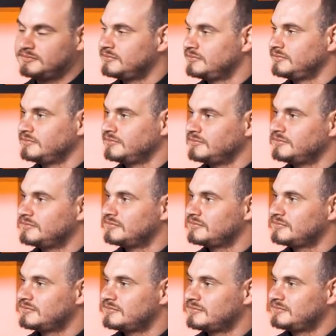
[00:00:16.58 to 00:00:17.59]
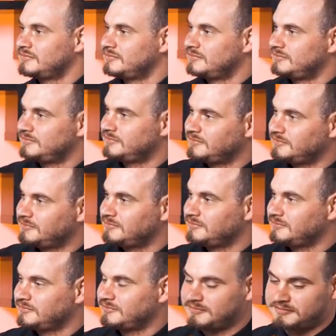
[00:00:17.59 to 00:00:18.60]

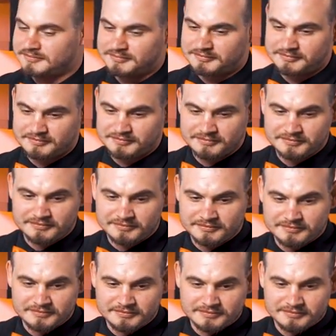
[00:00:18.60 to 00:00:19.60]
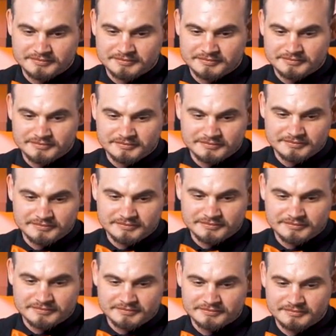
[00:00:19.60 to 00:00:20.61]

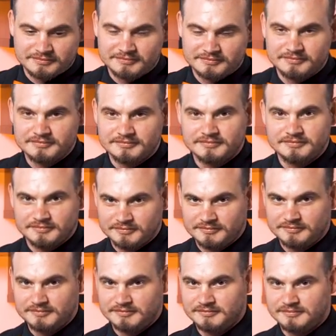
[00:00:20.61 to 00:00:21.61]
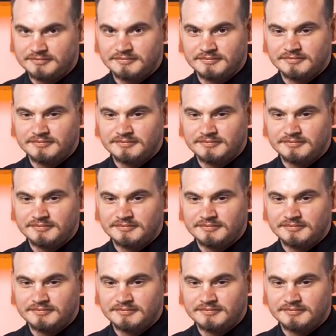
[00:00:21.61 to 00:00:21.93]
The person shown says nothing.